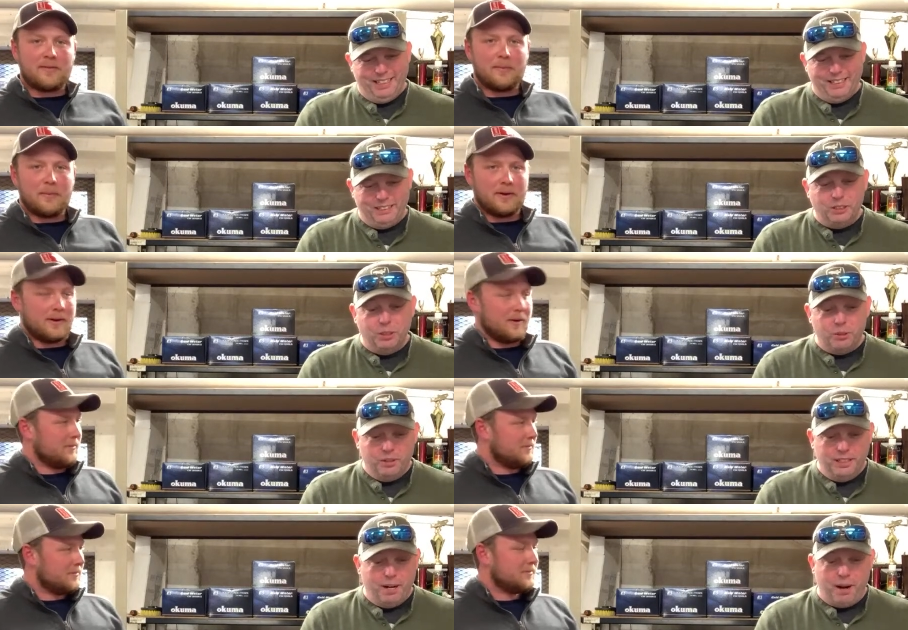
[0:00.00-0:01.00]
Speaker 1: everybody. You do.
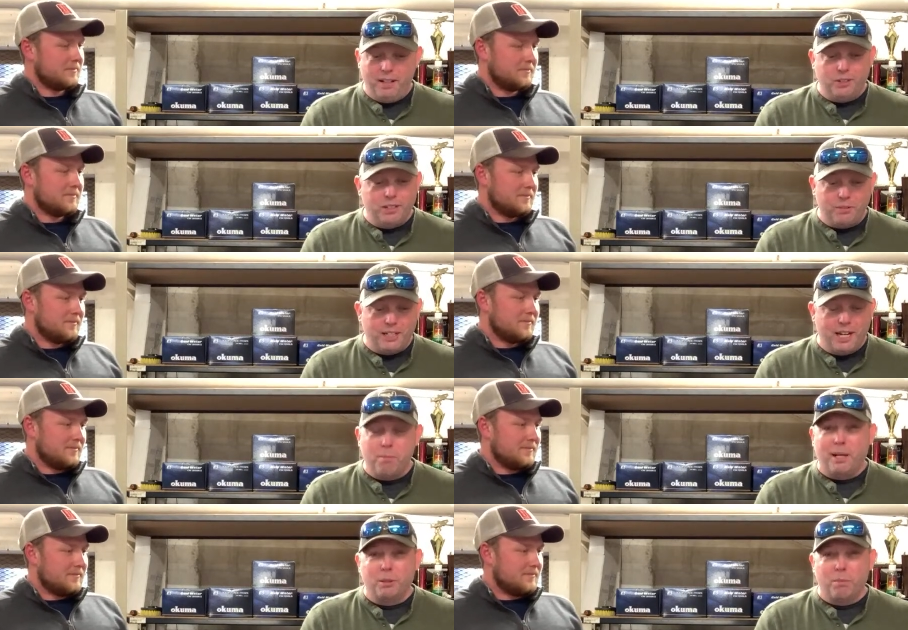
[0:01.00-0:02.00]
Yeah. I learn every day
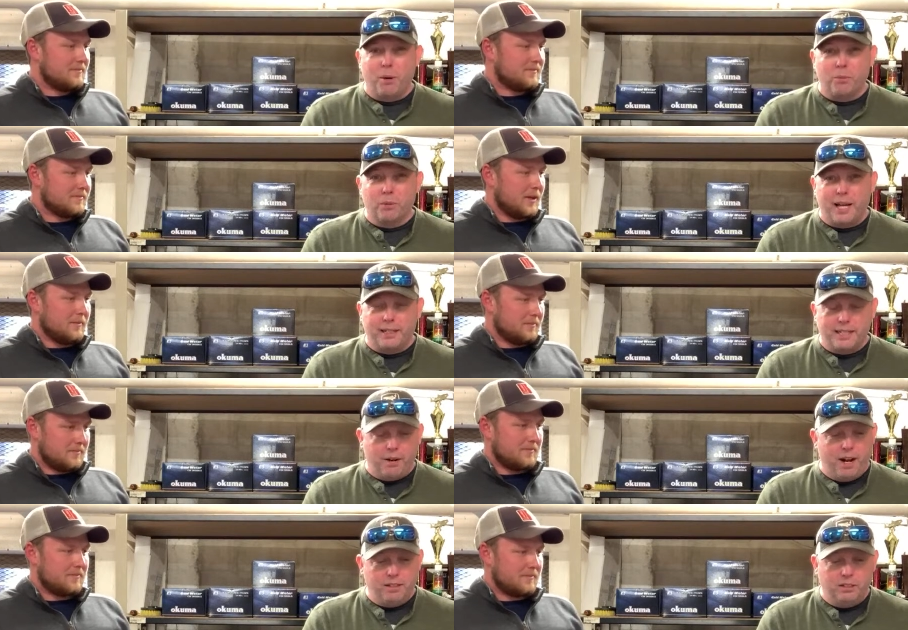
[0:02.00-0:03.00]
I'm on the boat, without yep. a
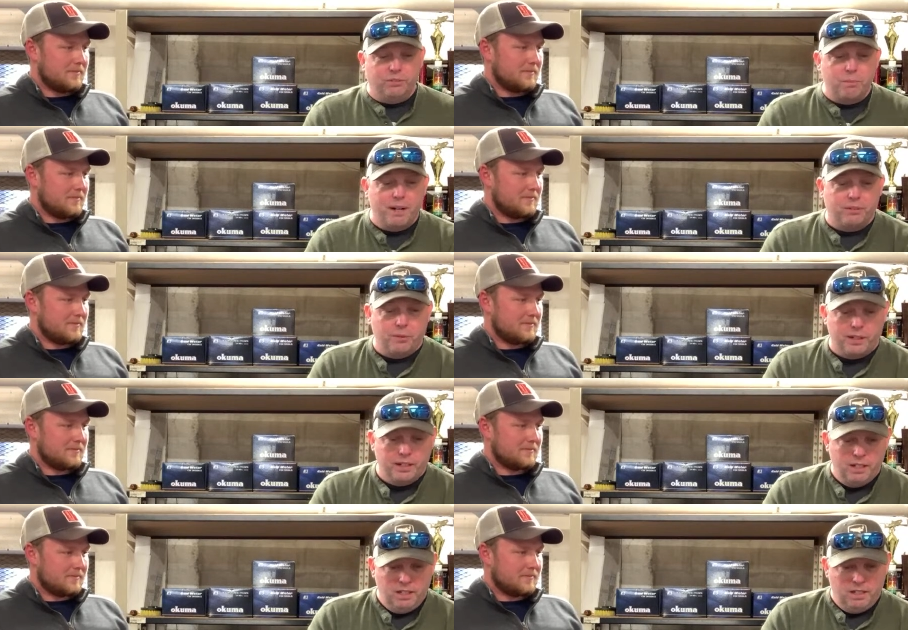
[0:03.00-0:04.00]
doubt. I learn from everyone.
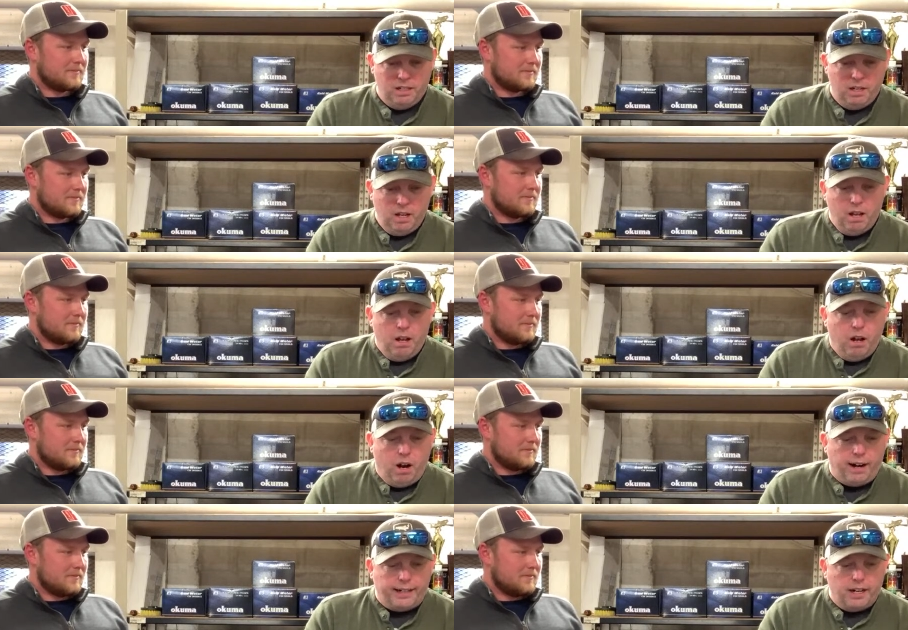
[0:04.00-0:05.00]

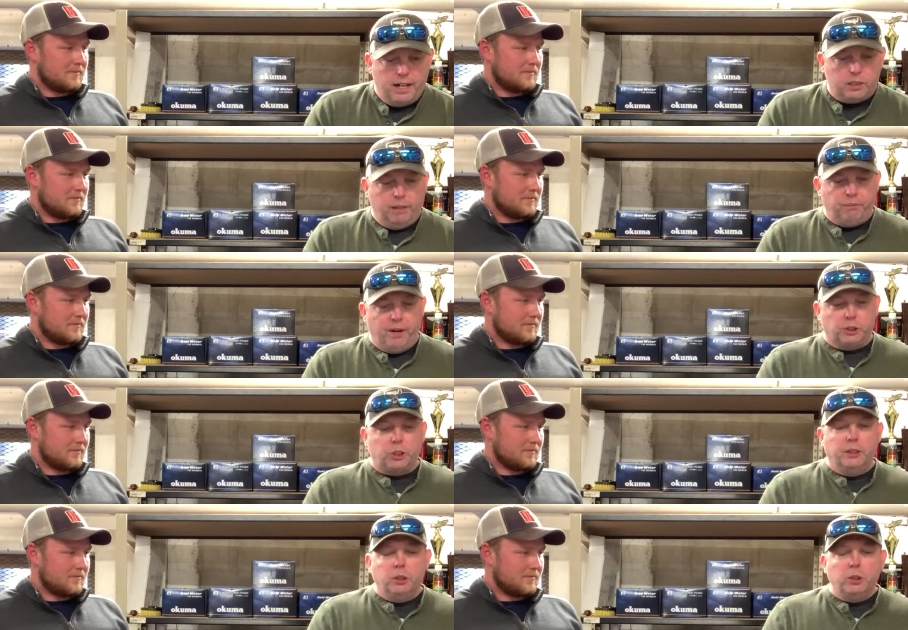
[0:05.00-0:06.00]
All right, uh, Wrench,
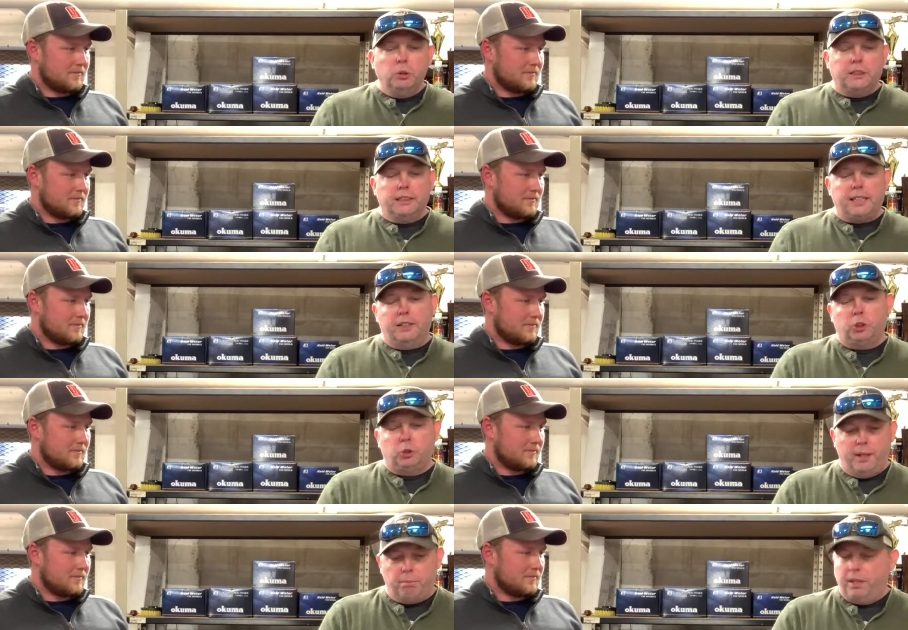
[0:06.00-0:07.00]
can you
Speaker 2: use this on
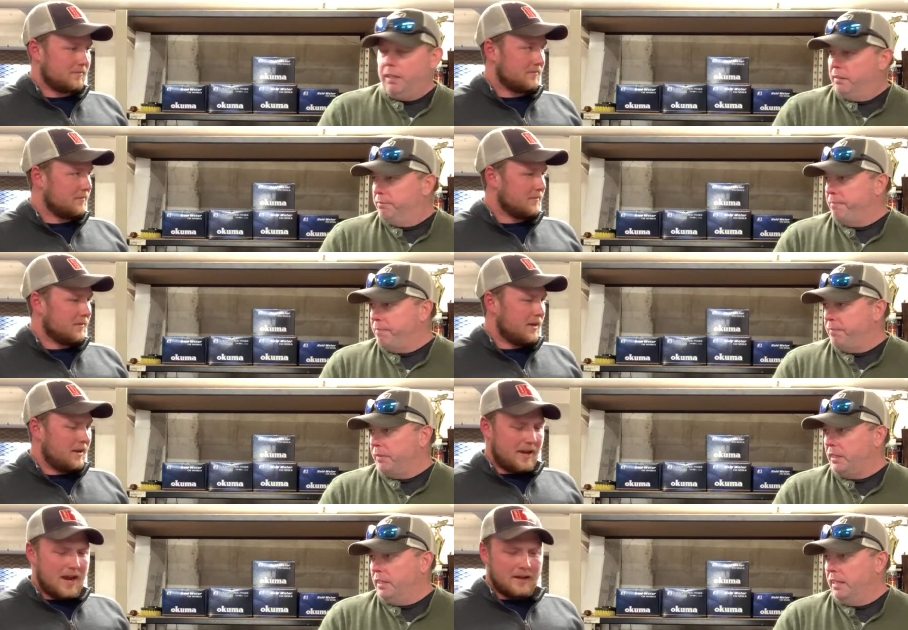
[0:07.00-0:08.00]
shrimp?
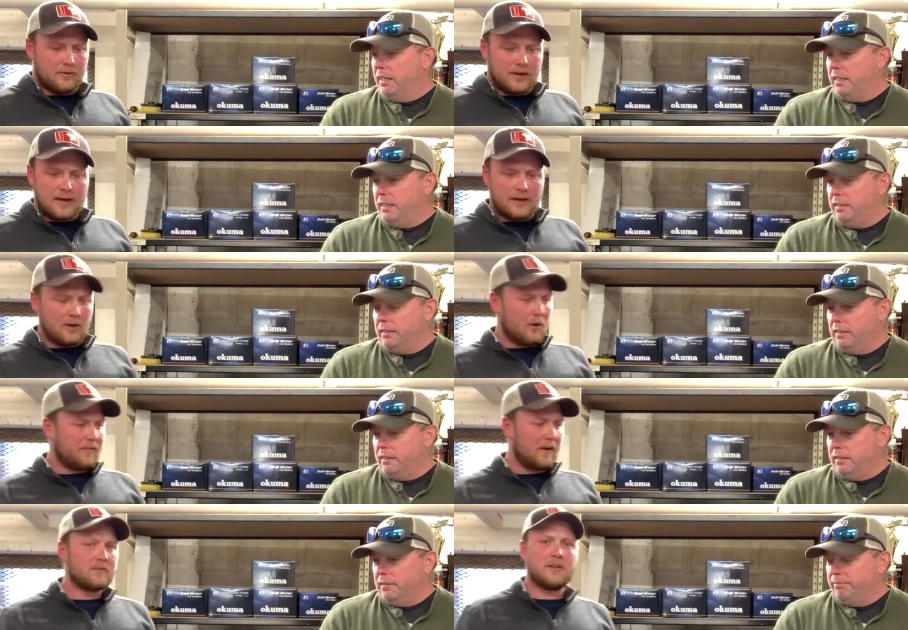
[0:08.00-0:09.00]
Yeah, you can. You know,
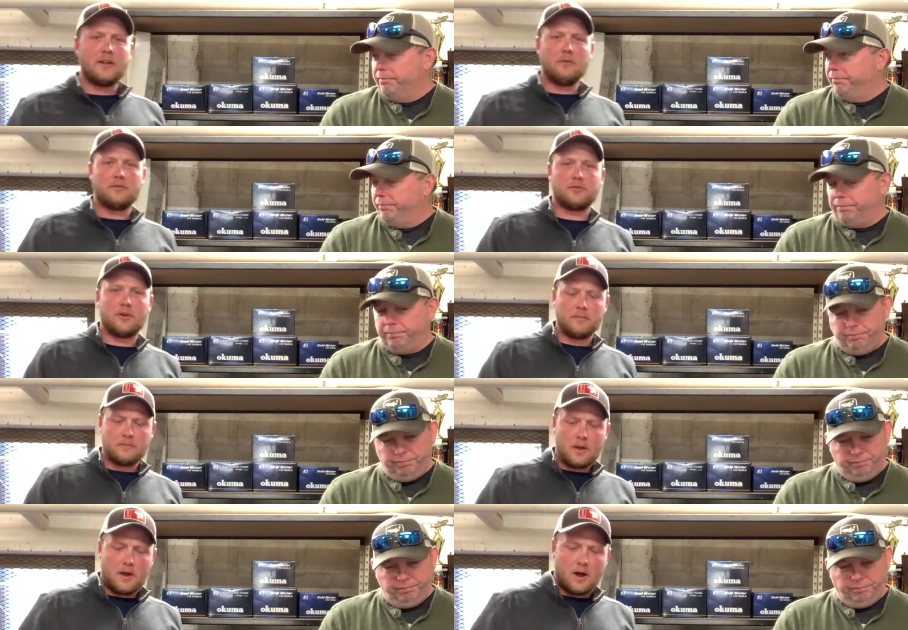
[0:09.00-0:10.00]
if I was going to use shrimp,
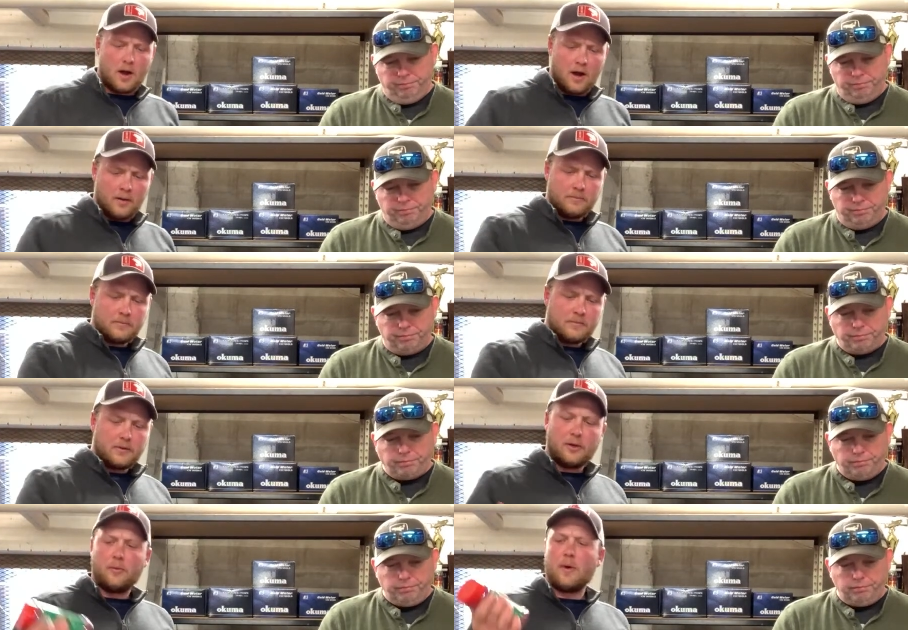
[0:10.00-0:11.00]
uh,
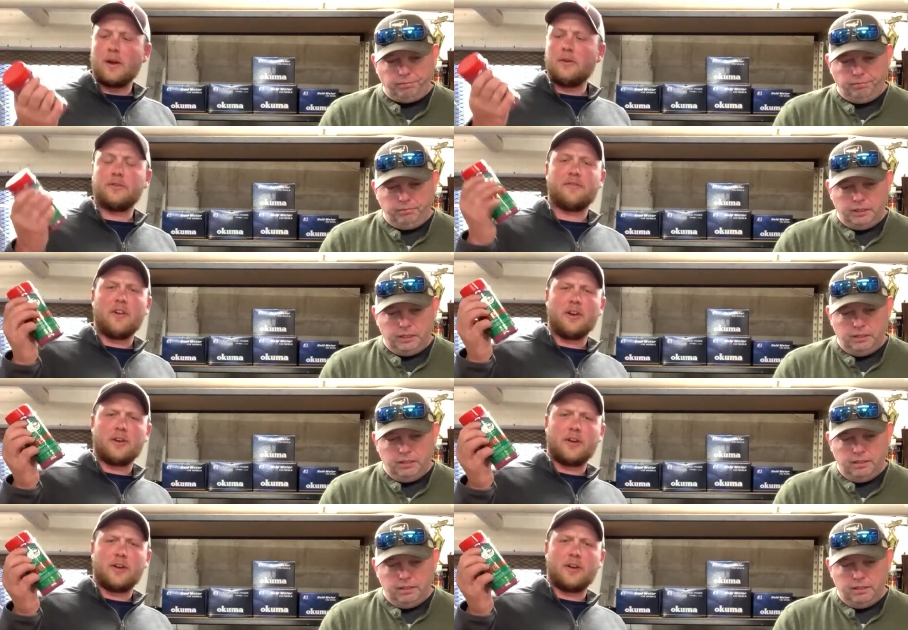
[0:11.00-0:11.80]
you want to use a fire